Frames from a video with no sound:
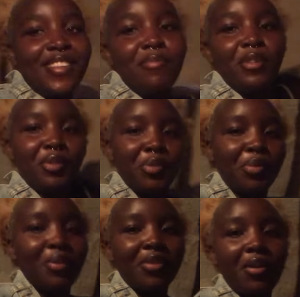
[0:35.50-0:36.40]
me too
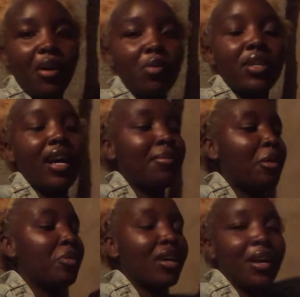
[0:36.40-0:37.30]
i will come i
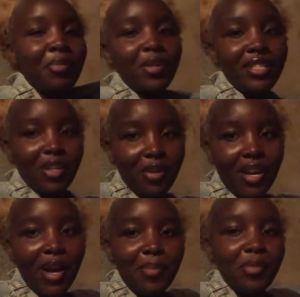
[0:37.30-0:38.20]
will come one day i will
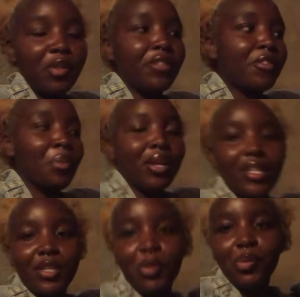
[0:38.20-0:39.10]
come not yeah. even one
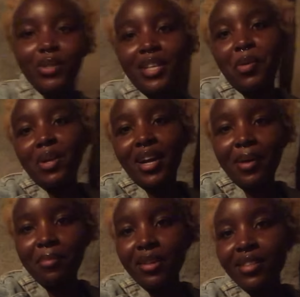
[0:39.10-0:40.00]
day soon i will
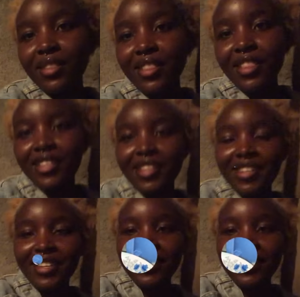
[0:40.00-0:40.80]
come yeah. want